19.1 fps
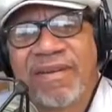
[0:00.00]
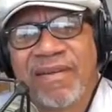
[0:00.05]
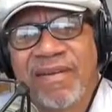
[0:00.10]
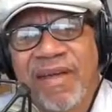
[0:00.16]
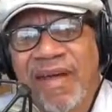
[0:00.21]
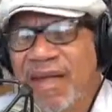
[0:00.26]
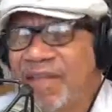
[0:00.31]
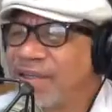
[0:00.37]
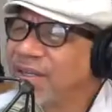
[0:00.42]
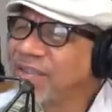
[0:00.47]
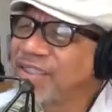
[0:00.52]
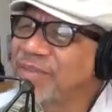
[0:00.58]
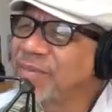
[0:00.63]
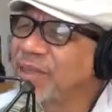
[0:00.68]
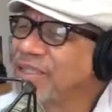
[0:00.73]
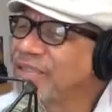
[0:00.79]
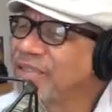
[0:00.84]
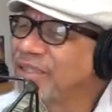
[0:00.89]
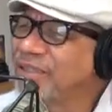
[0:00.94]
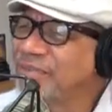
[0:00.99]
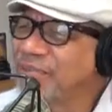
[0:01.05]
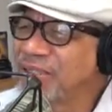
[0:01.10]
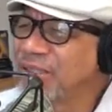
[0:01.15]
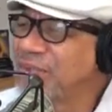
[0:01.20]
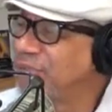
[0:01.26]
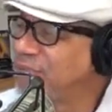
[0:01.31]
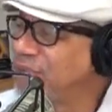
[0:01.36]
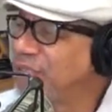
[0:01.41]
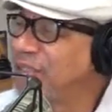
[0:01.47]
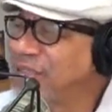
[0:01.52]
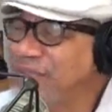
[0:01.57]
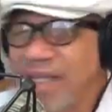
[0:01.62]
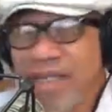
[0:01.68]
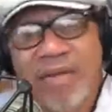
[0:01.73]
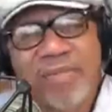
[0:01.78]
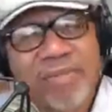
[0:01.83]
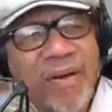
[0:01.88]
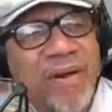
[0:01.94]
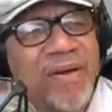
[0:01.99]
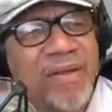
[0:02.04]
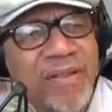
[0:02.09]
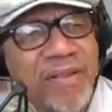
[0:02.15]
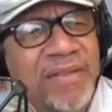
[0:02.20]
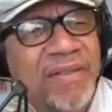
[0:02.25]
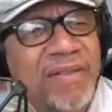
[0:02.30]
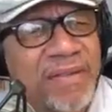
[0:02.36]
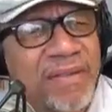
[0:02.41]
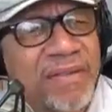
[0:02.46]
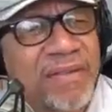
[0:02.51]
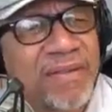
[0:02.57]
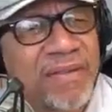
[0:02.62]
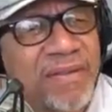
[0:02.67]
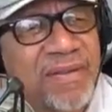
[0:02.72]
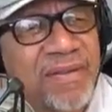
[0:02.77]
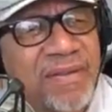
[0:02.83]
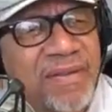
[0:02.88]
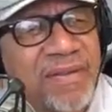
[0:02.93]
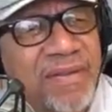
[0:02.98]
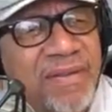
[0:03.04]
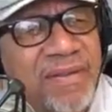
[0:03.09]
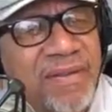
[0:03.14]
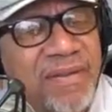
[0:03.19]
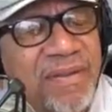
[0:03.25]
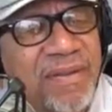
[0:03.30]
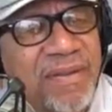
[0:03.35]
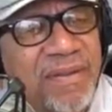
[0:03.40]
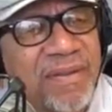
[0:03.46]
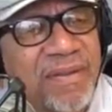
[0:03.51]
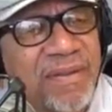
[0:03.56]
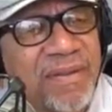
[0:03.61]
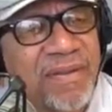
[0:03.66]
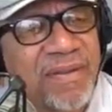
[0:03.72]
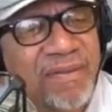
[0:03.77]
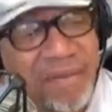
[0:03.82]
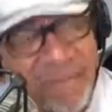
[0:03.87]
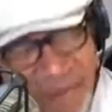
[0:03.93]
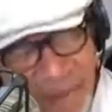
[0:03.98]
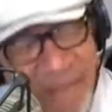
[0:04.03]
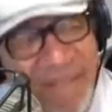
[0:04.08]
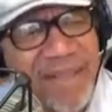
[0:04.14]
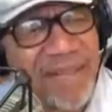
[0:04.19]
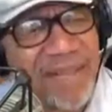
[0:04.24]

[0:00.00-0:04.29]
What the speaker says: I thought to myself, is it really that important to you? Really?